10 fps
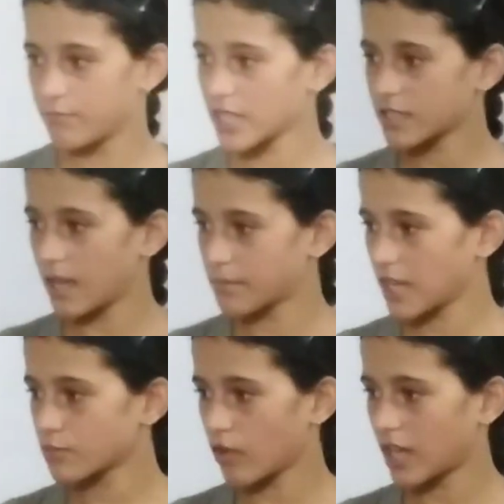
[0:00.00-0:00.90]
Means
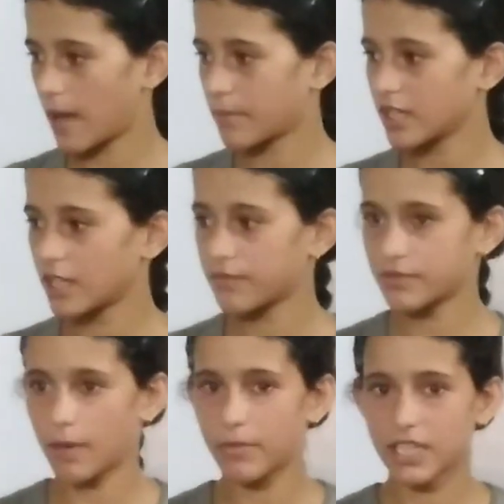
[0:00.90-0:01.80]
sometimes what happen if
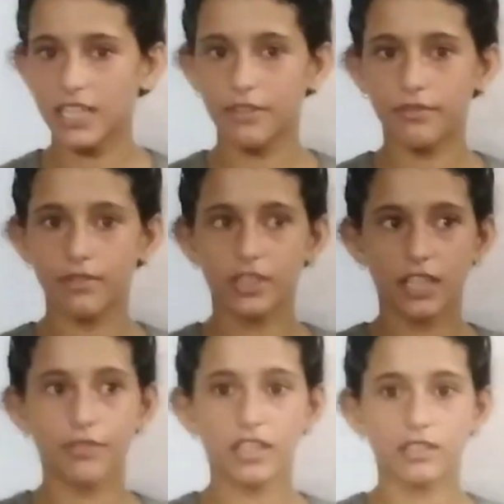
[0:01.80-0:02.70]
somebody
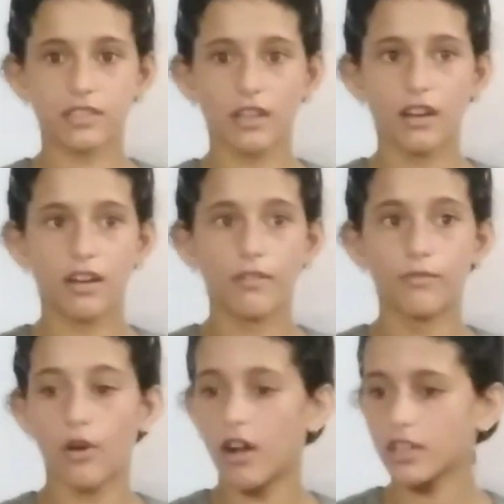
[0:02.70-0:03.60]
give us
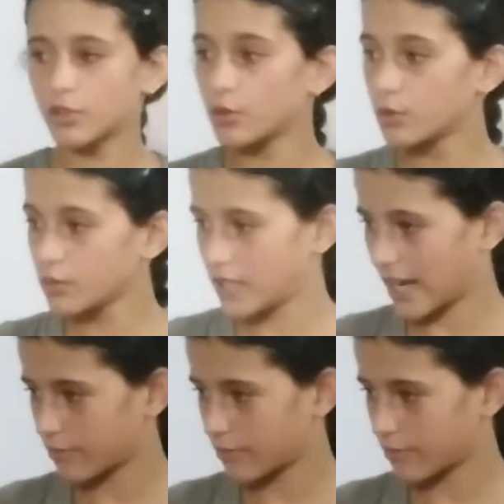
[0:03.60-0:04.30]
work to do